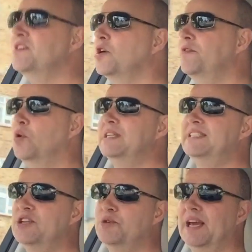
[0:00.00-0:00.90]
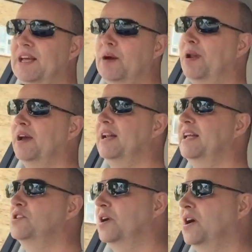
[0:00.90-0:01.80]
So if you're considering getting a plug-in
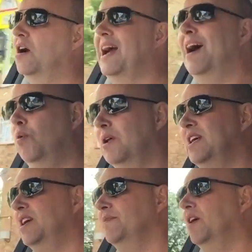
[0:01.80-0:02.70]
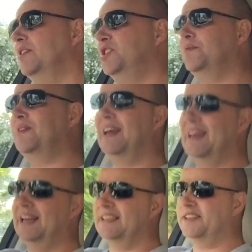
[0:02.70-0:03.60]
electric car and want to take advantage of that,
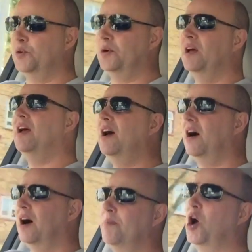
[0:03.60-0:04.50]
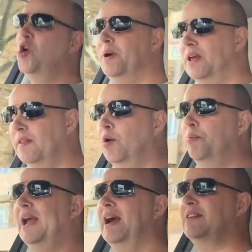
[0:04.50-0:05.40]
get it soon. I'm hoping that they'll
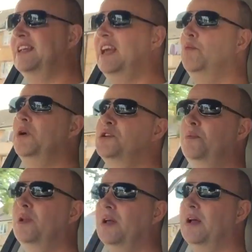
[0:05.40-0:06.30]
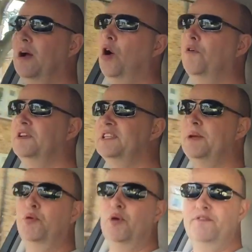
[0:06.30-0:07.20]
bring out a scheme which offers a
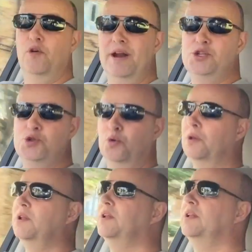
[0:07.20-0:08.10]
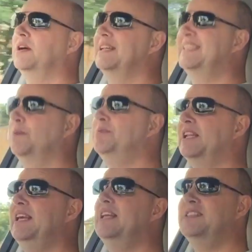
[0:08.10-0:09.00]
preferential
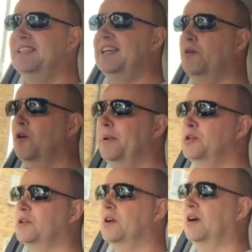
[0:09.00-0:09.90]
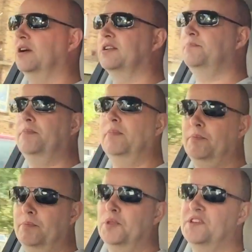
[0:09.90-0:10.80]
subsidy to zero-emission cars.
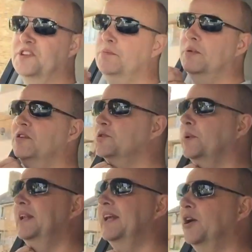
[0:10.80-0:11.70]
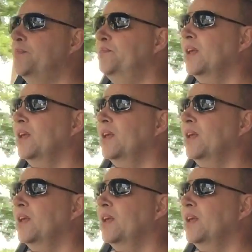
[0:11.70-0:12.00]
Put the soapbox away now.